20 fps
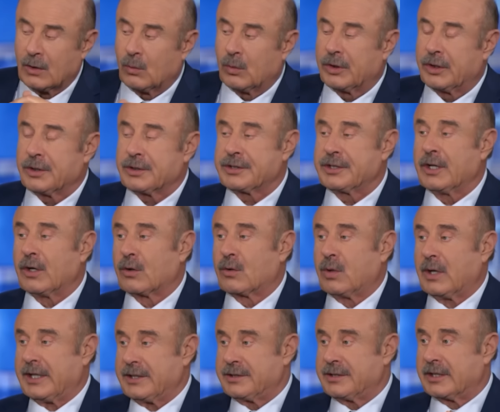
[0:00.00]
Well, there's no
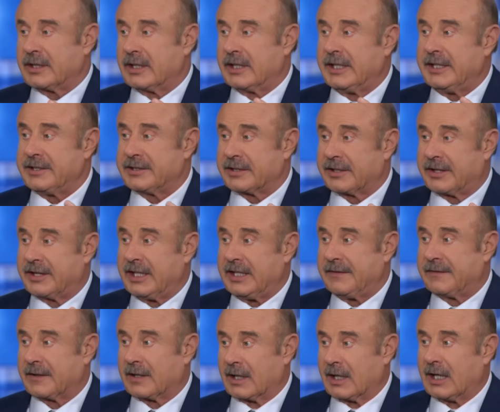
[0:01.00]
question that he's a
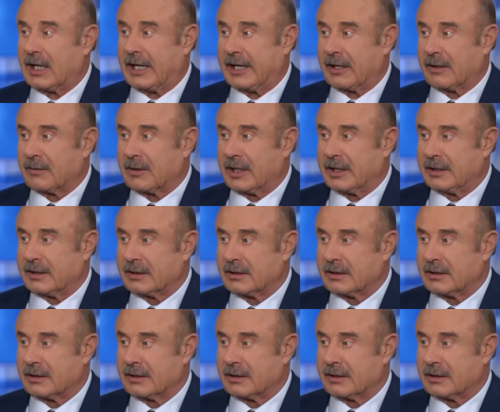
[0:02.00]
thief and a liar, right?